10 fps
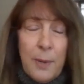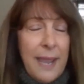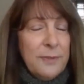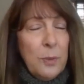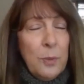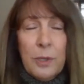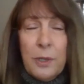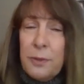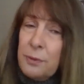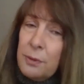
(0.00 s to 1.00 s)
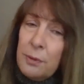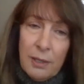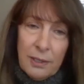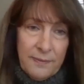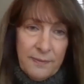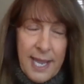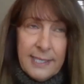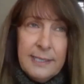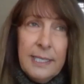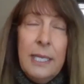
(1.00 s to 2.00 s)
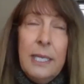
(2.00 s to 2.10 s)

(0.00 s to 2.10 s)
We have to work through all of that.